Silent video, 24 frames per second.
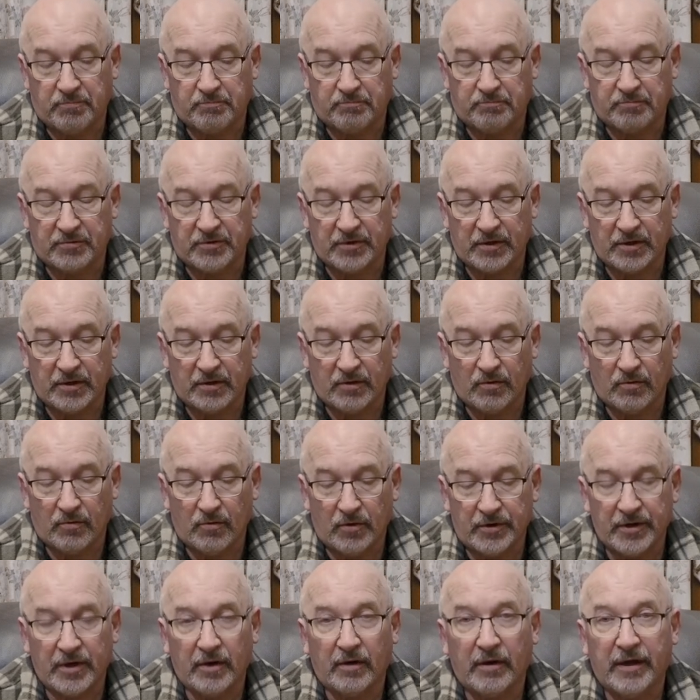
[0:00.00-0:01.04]
the
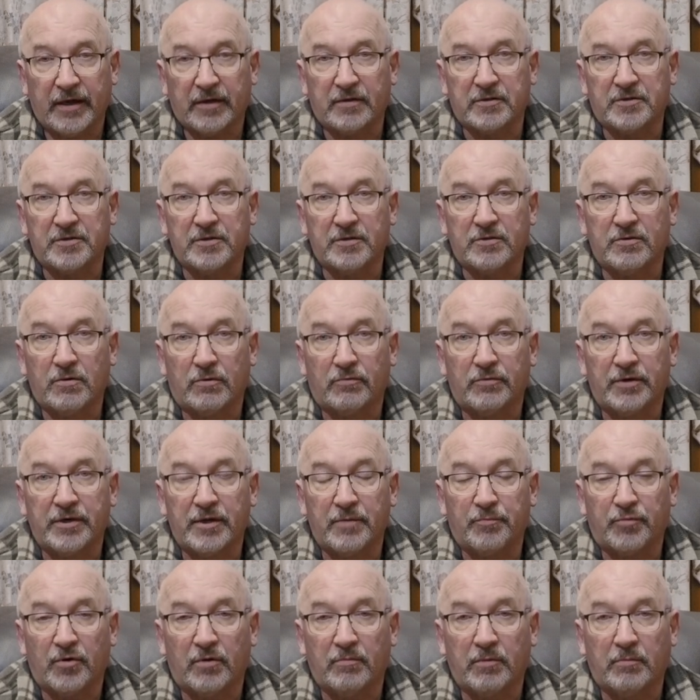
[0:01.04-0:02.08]
audio latency is not really
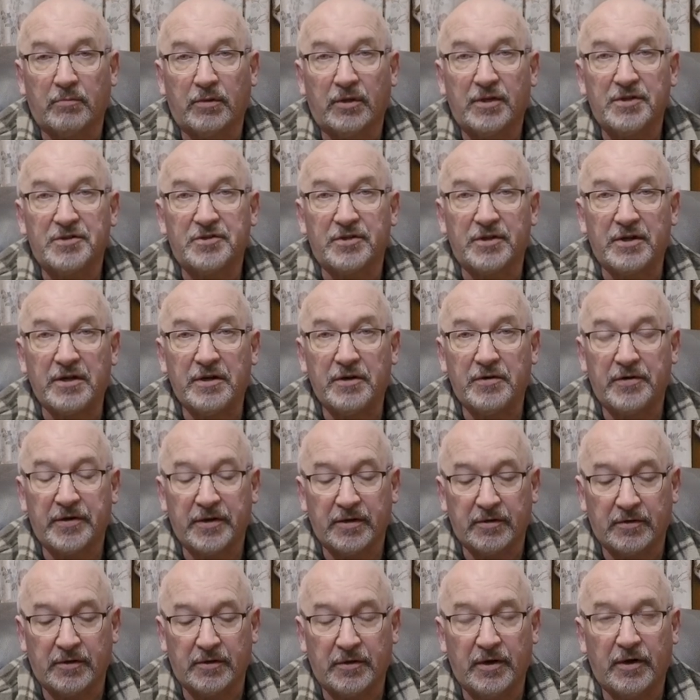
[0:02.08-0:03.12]
a problem. At least you're hearing
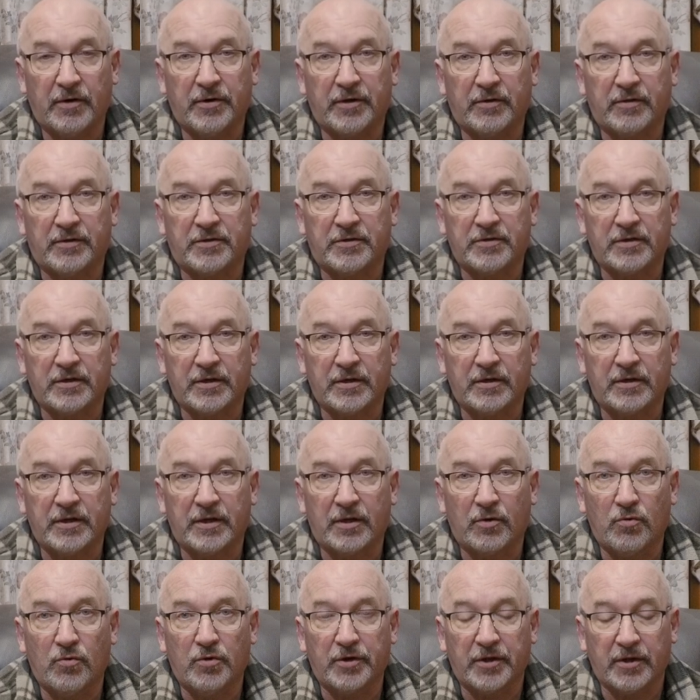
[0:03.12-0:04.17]
it and you're knowing that you're
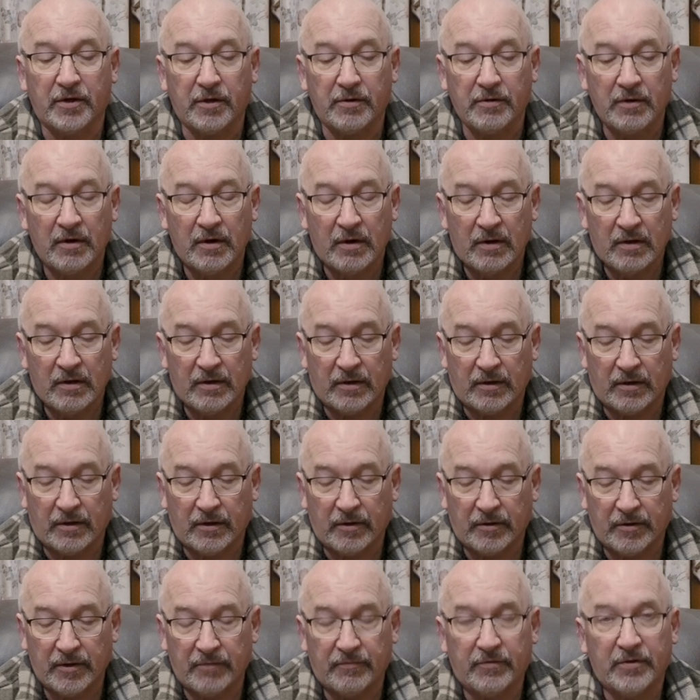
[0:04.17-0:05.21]
getting audio,
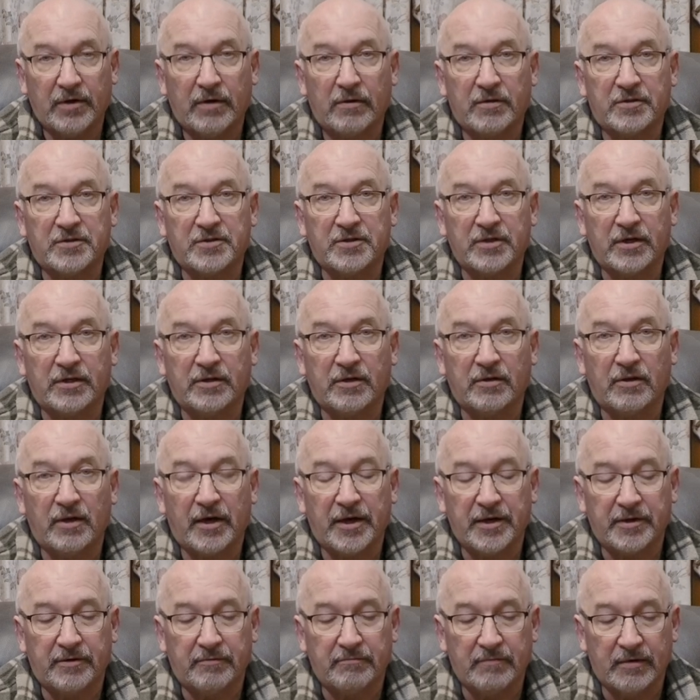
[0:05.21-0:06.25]
even though it's
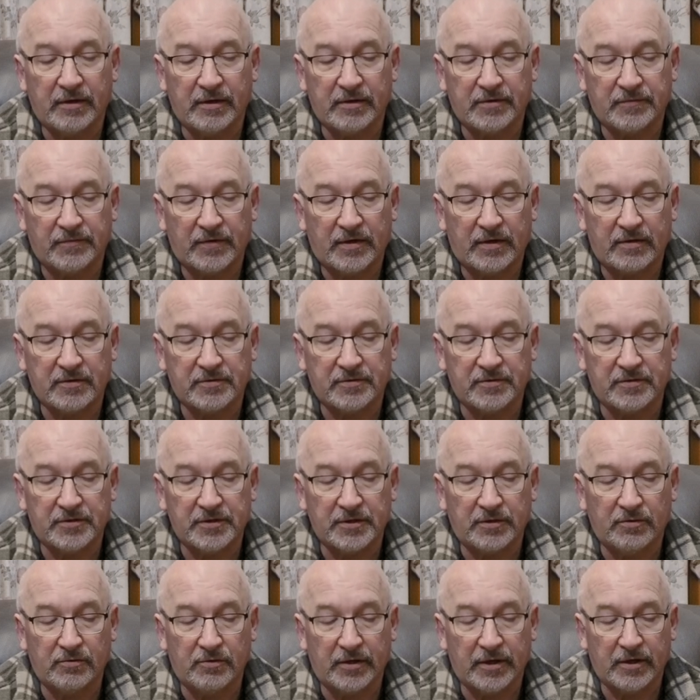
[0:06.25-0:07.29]
delayed as far as the
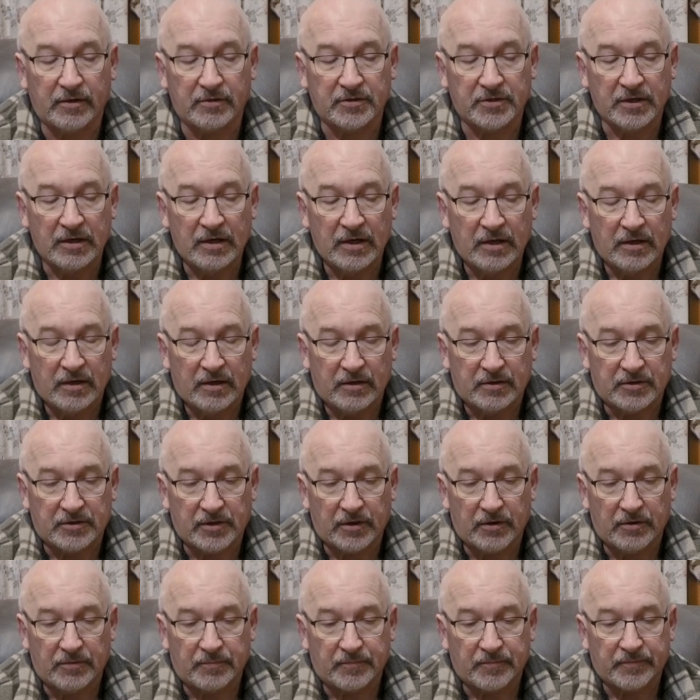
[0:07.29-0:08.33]
signal goes.
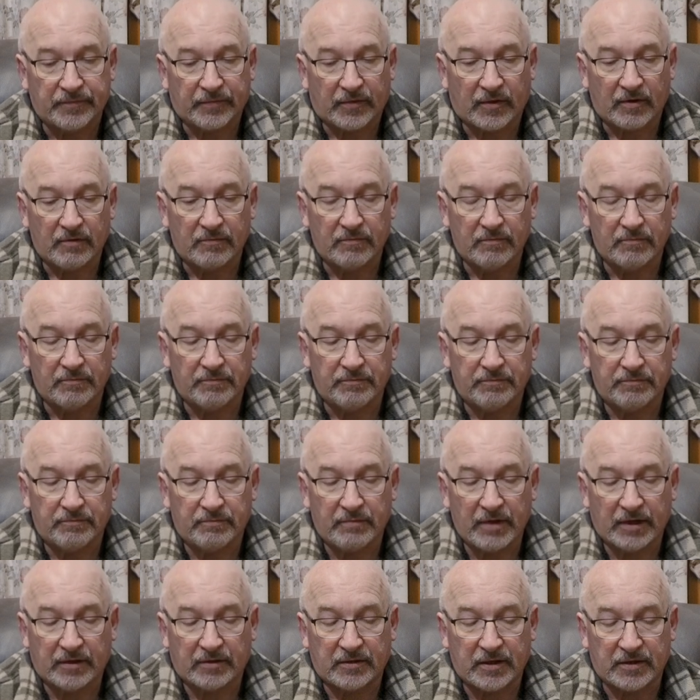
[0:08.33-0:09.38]
So
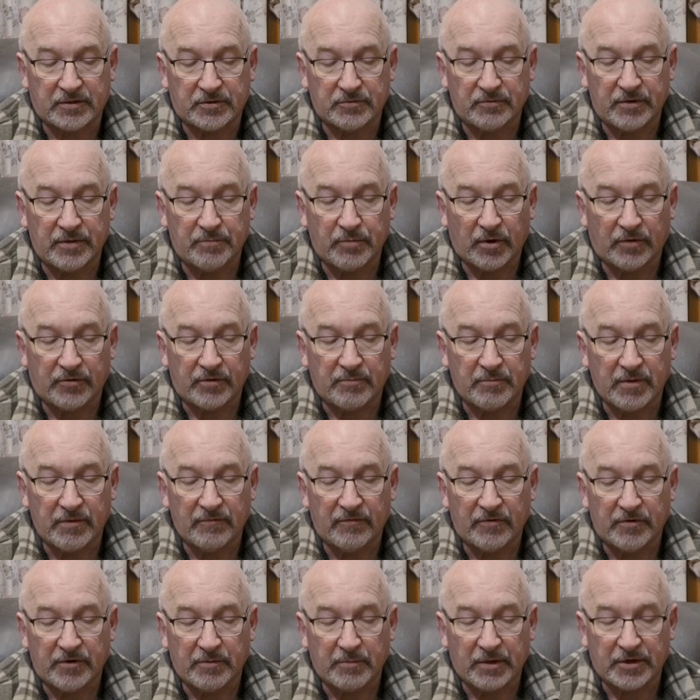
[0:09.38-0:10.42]
that doesn't really bother me
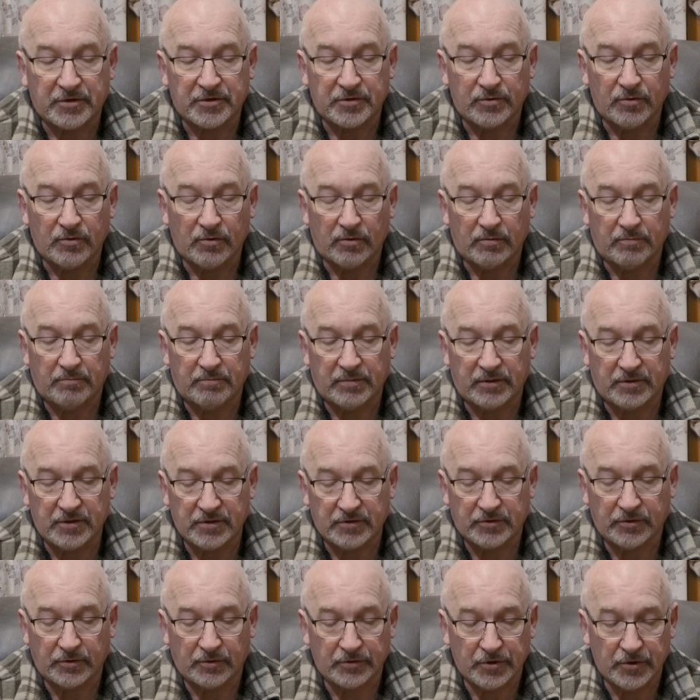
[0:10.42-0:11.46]
very much at all. But
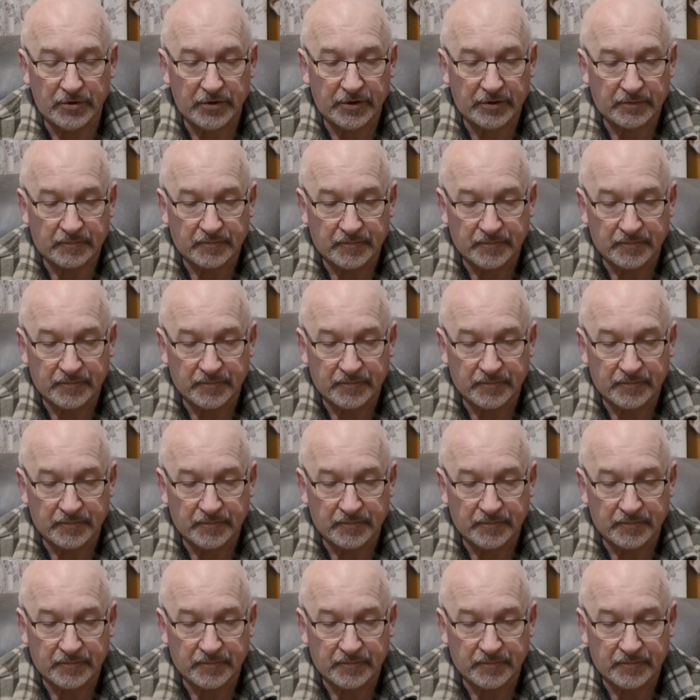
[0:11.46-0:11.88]
this little unit,